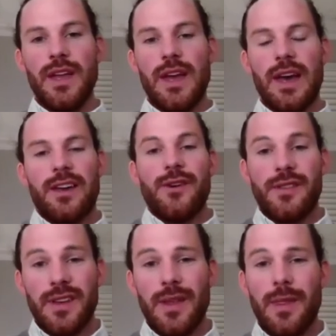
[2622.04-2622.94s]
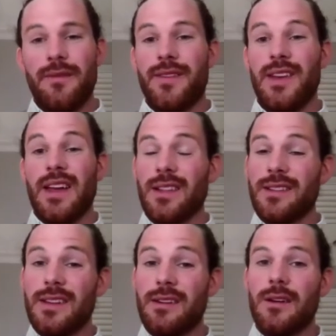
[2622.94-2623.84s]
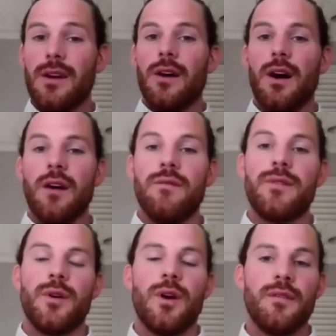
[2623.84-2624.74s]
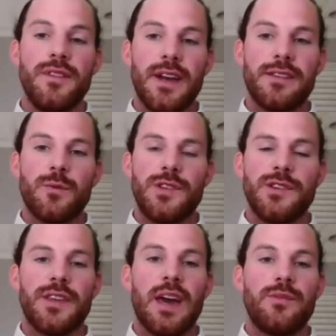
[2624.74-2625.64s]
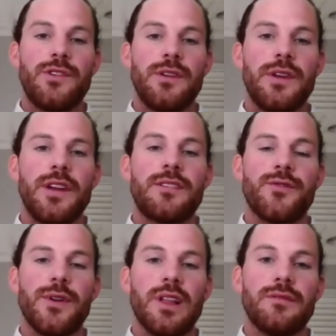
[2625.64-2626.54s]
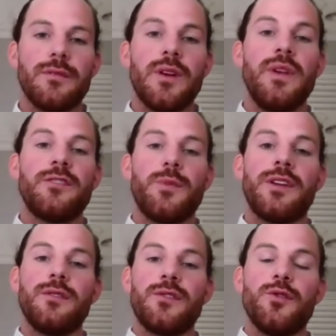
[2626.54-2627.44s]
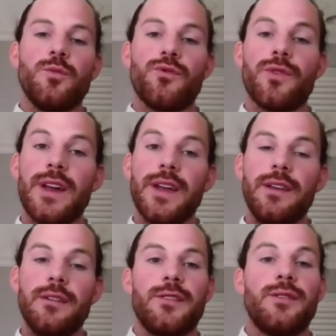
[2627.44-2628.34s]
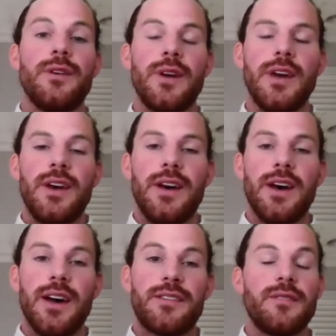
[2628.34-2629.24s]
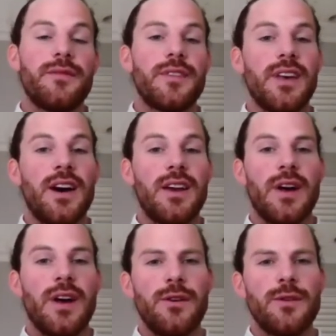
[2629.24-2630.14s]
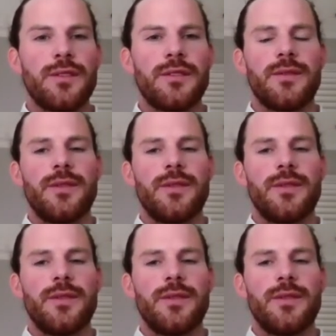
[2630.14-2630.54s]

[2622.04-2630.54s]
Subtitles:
accuracy and the fidelity of the data which is captured at street level. It means we can zoom right into the facade of a house.